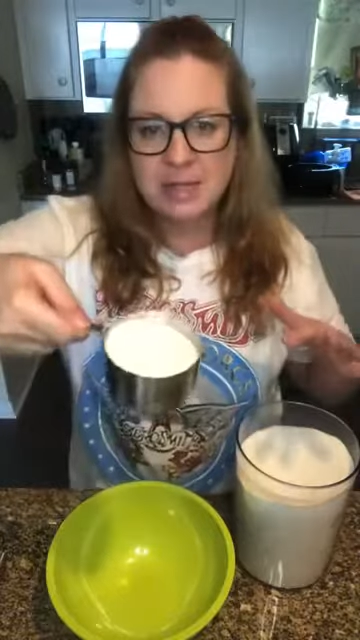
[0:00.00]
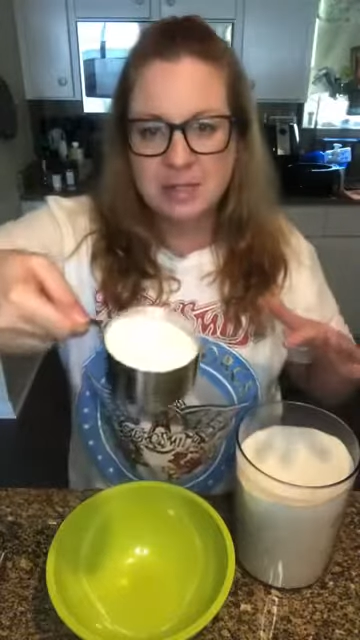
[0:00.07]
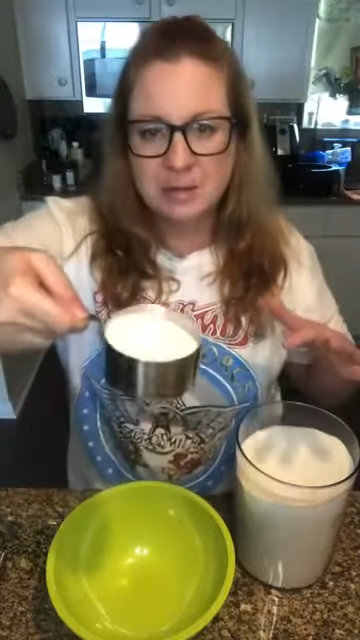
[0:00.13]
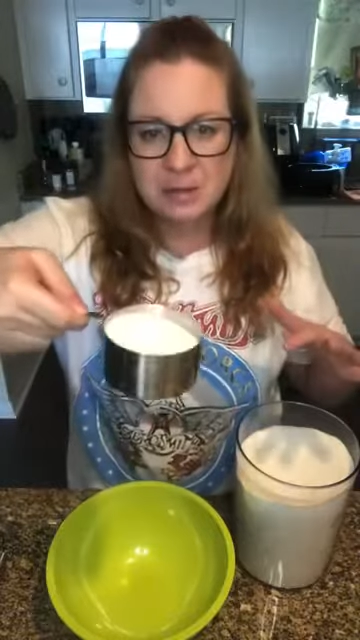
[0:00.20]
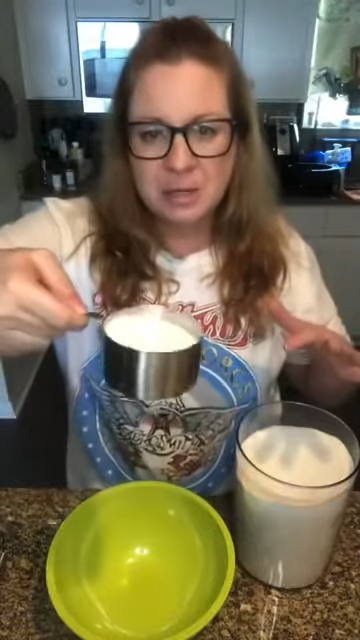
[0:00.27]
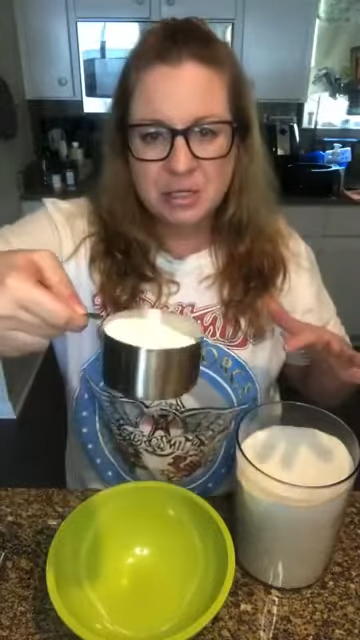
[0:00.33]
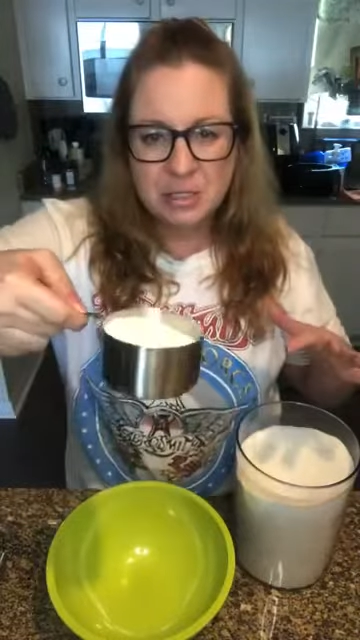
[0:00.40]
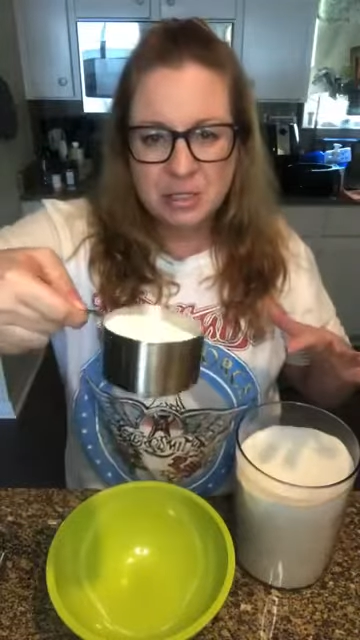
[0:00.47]
so I'm
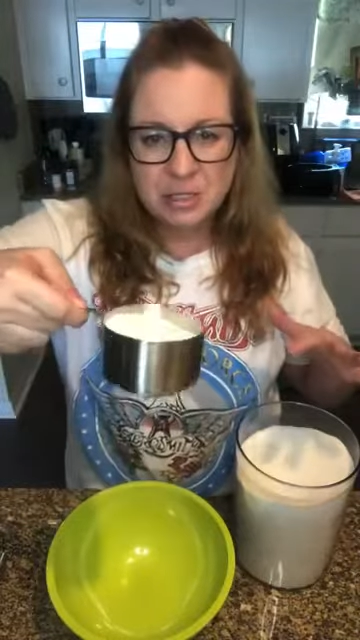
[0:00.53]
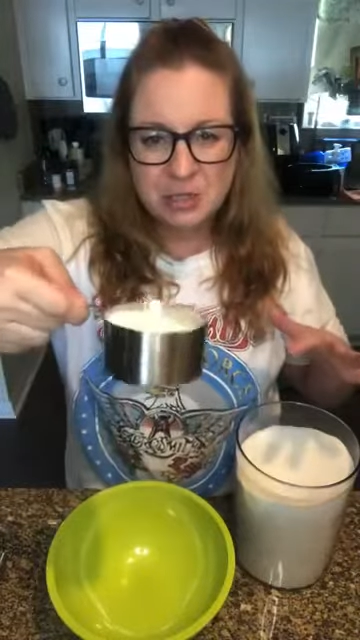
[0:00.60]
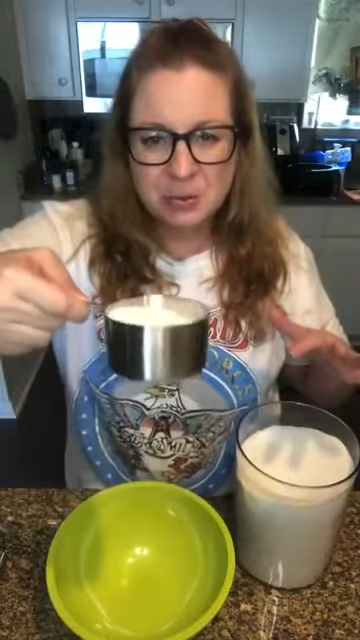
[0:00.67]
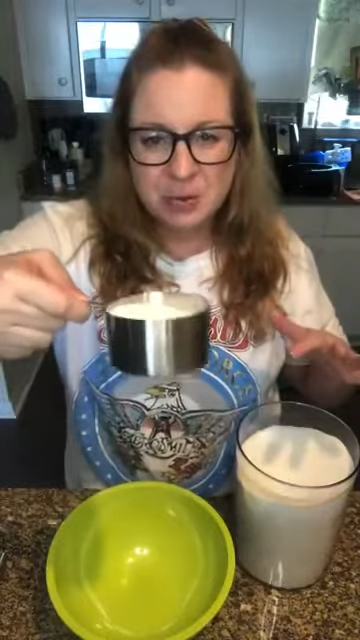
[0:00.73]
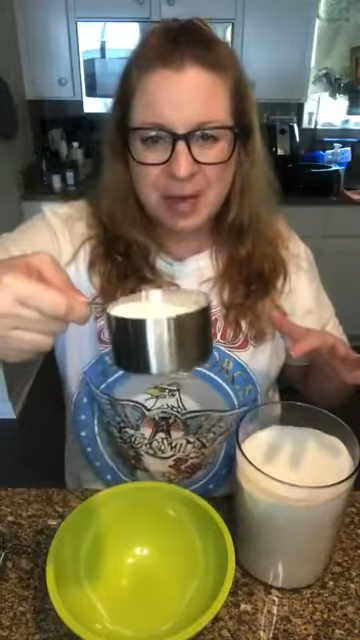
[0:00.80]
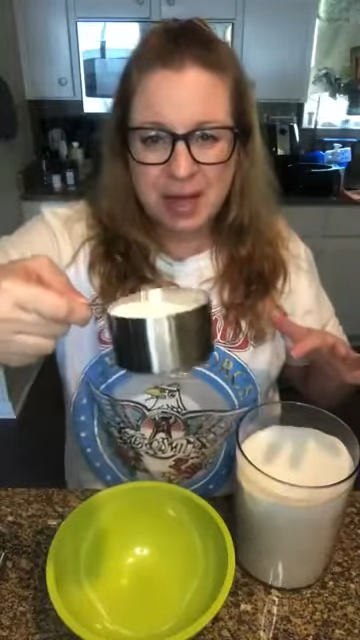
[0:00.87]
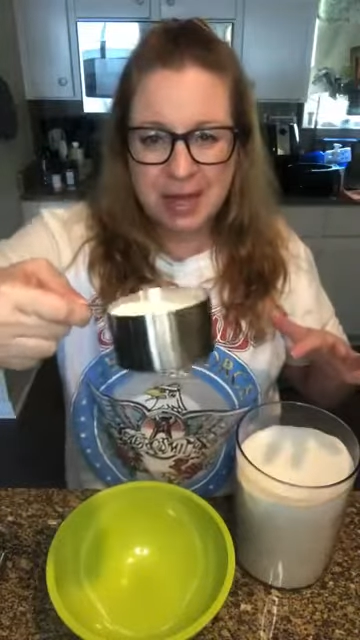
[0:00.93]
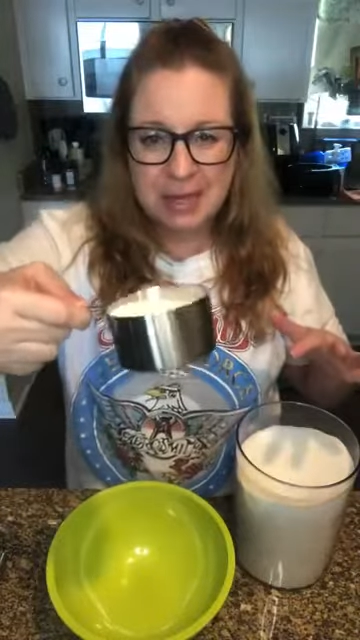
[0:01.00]
gonna just do
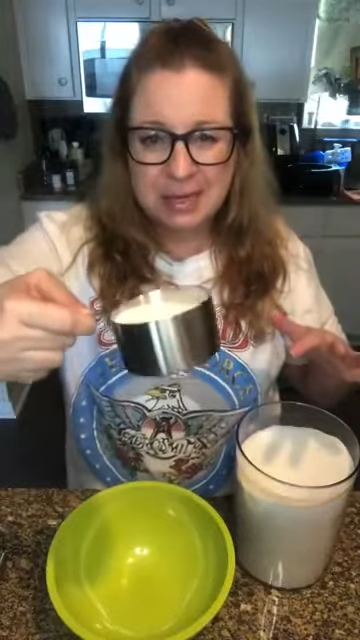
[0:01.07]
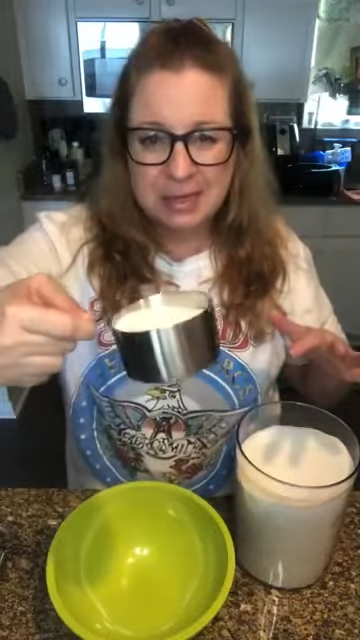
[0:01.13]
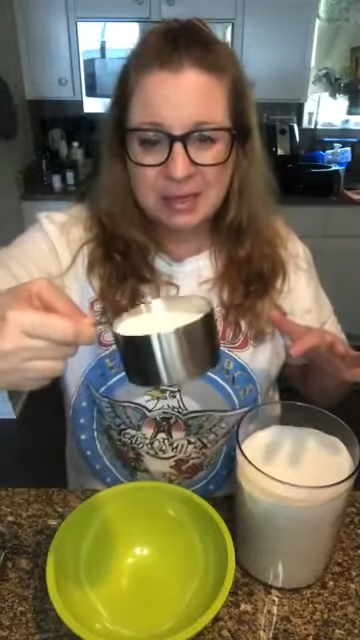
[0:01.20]
like,